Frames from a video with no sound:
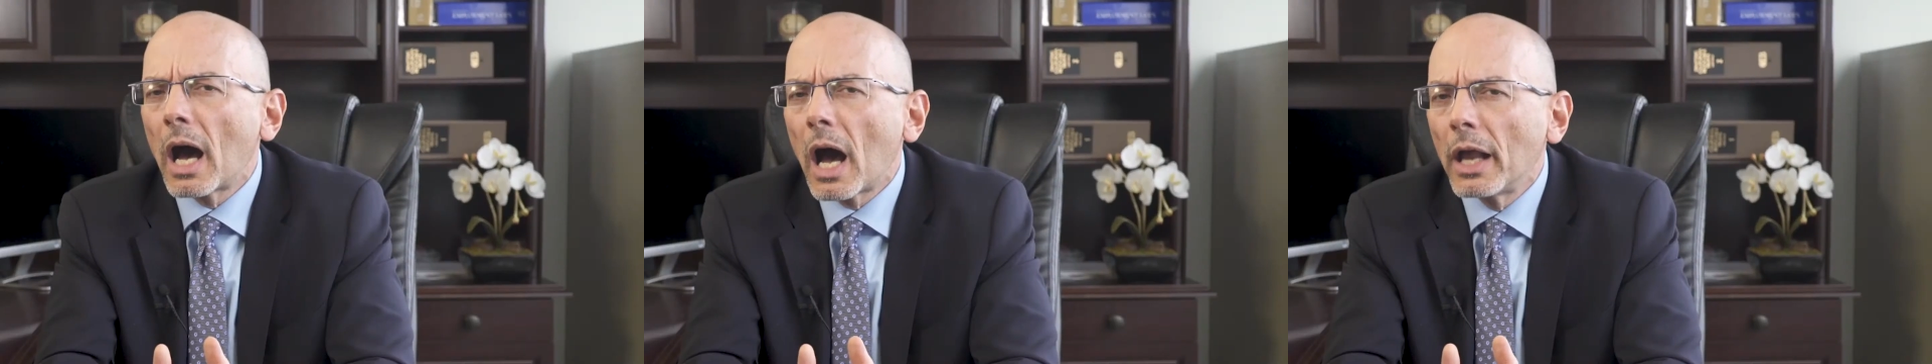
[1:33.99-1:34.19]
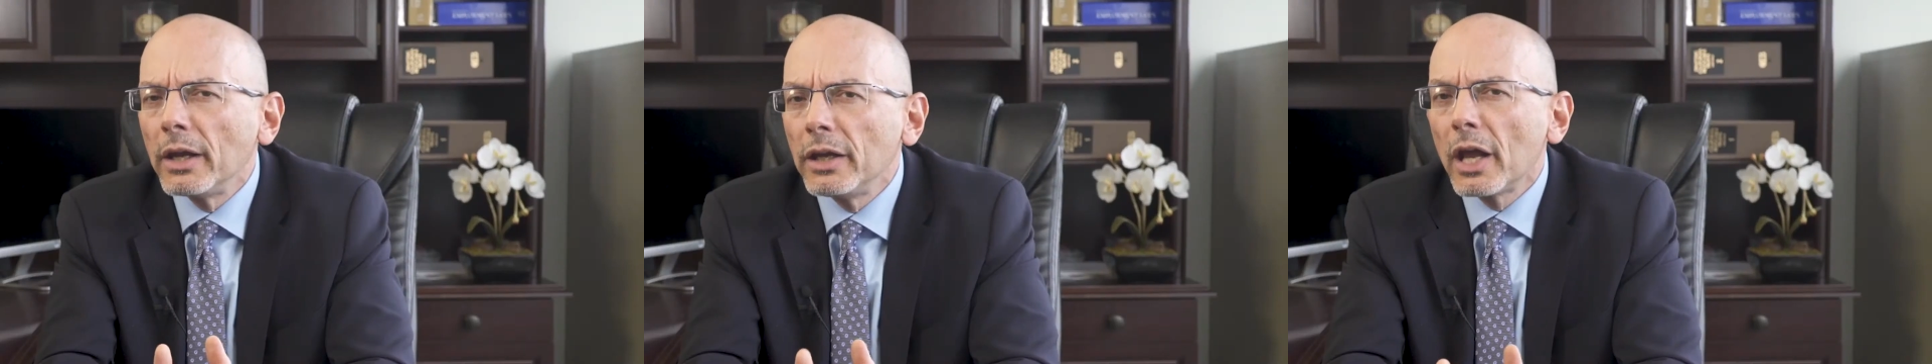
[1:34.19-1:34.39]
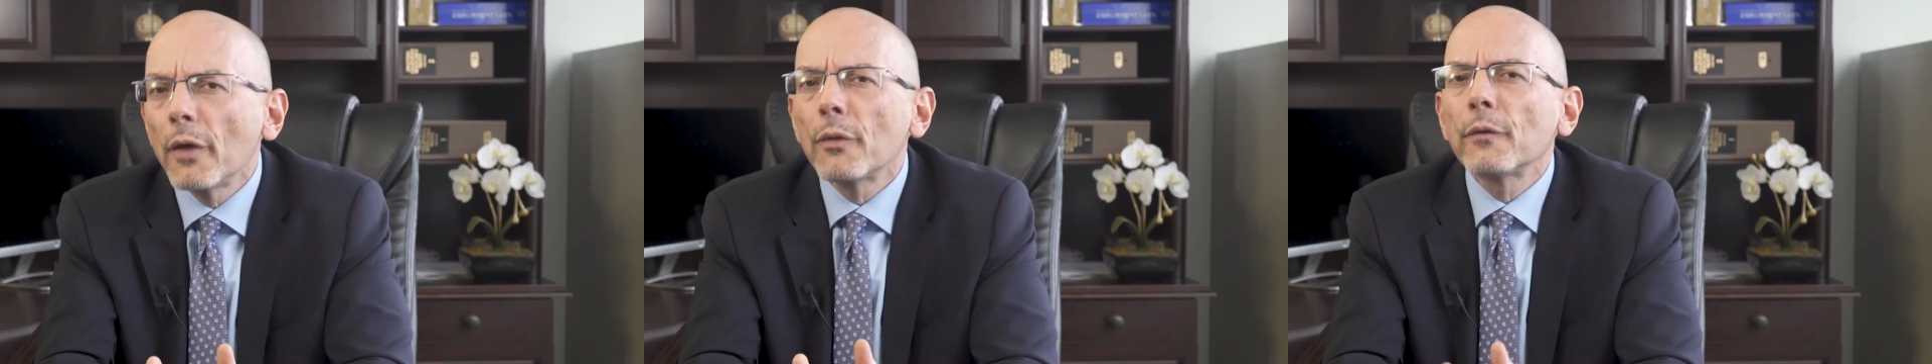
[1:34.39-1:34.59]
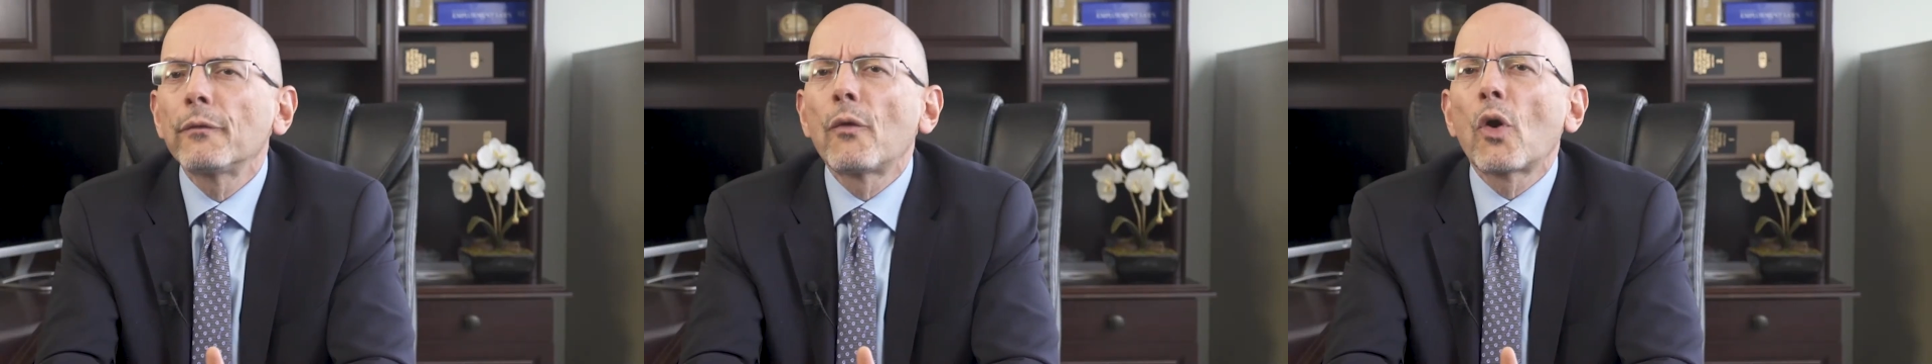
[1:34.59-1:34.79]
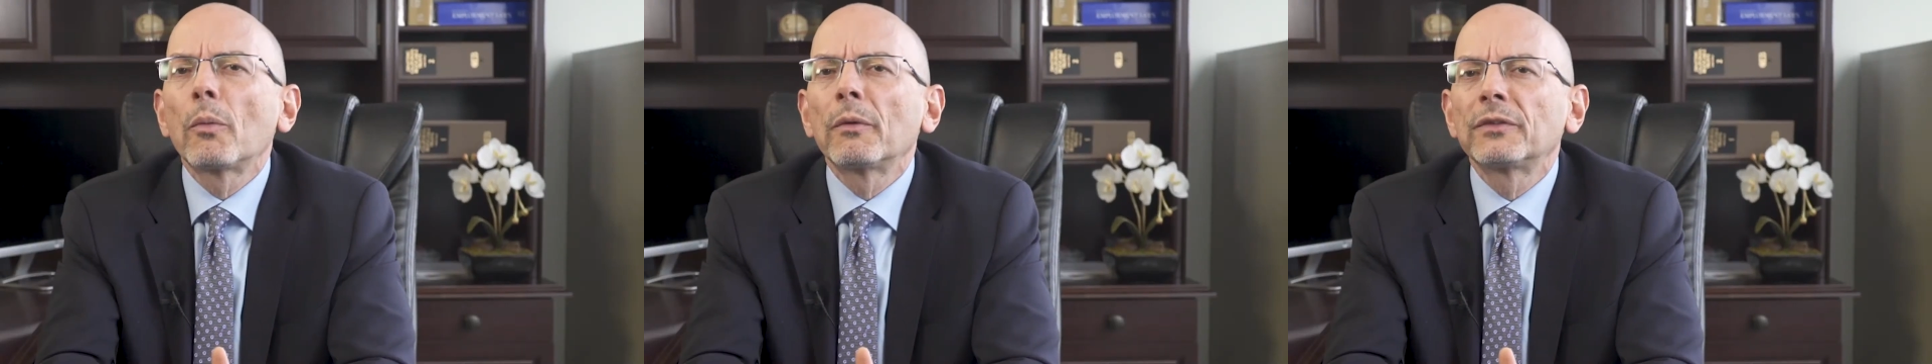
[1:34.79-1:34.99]
Another
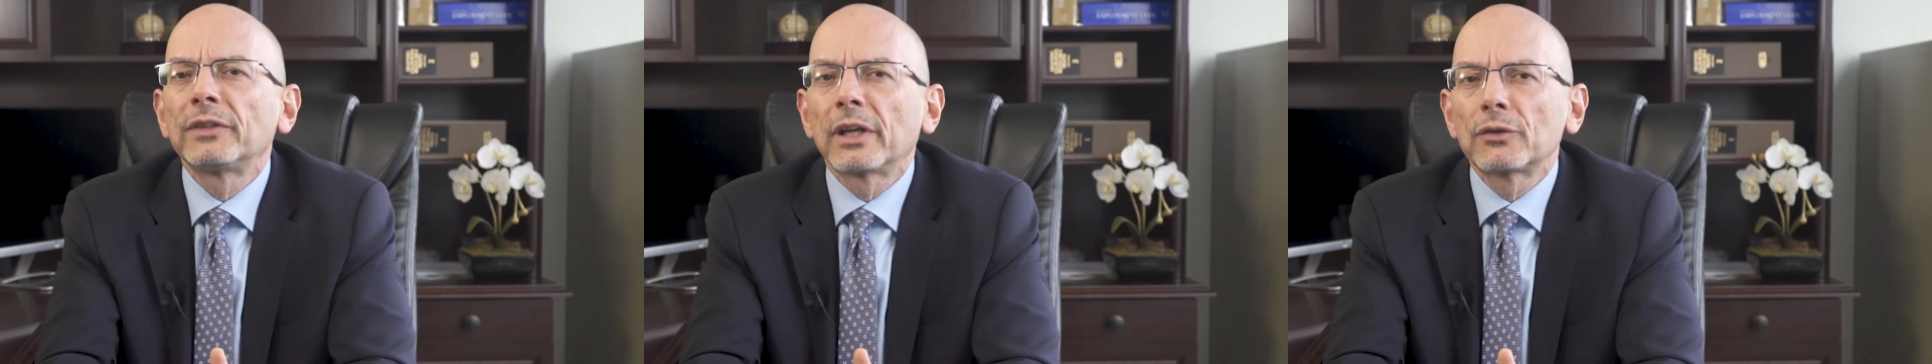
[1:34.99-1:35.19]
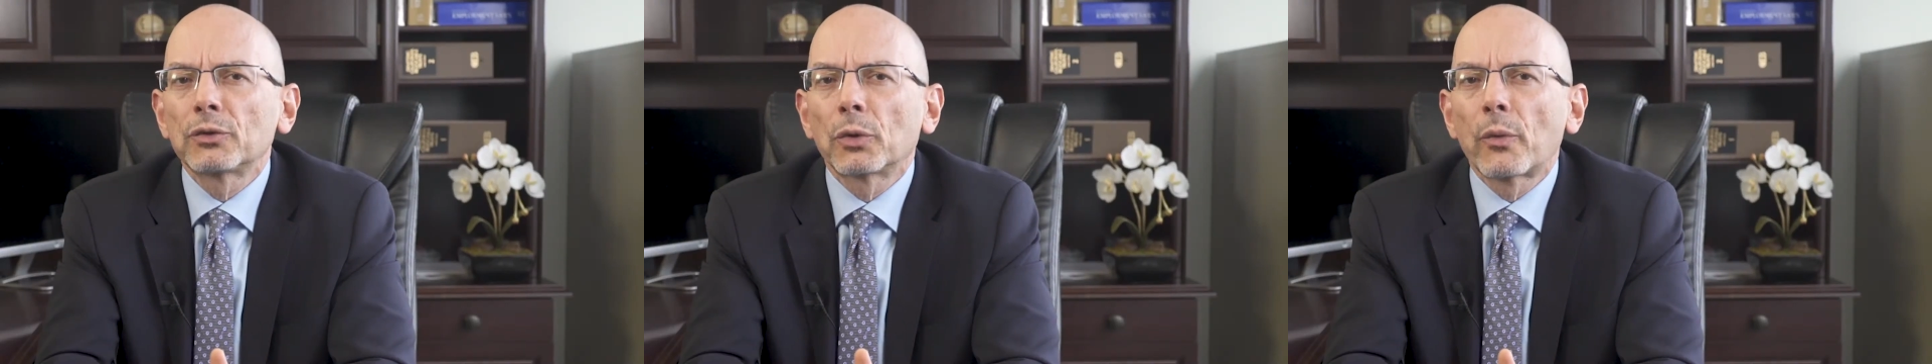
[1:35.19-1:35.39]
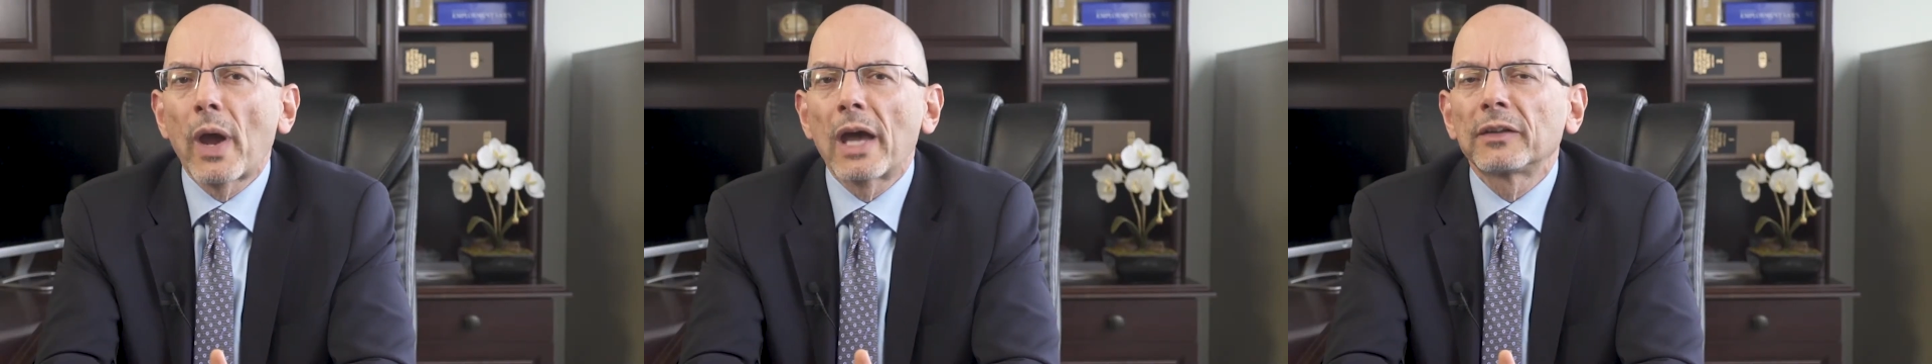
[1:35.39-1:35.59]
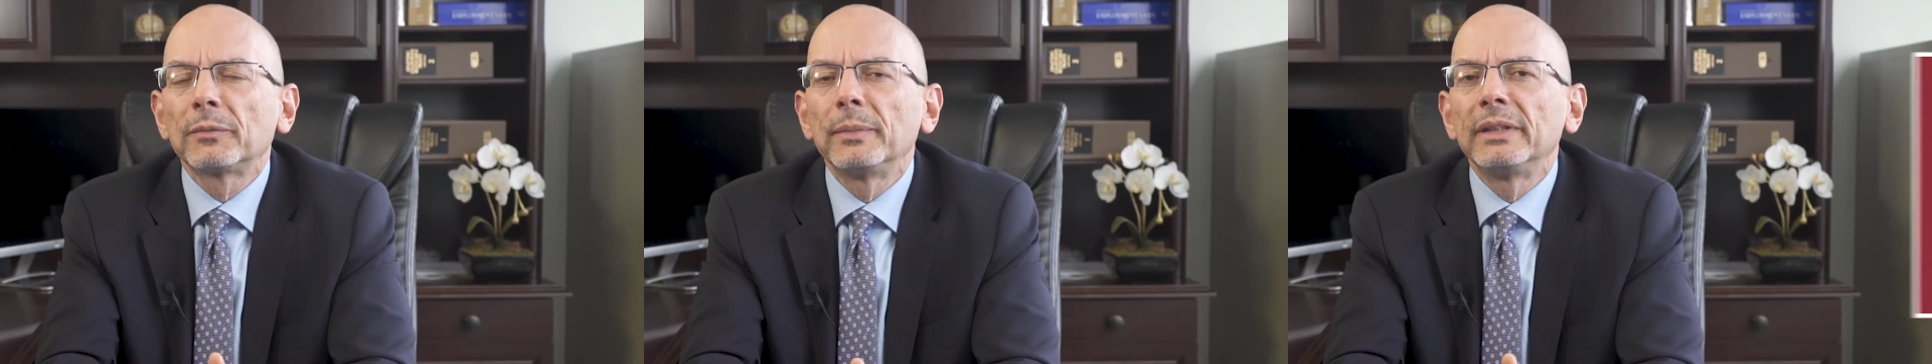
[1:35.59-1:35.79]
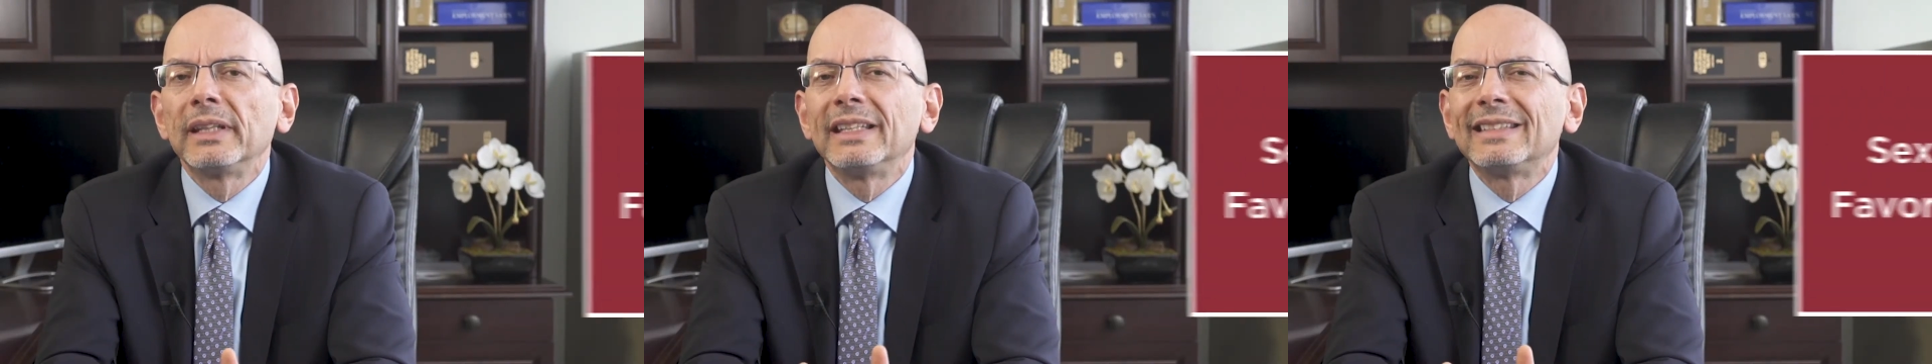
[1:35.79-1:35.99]
form of sexual harassment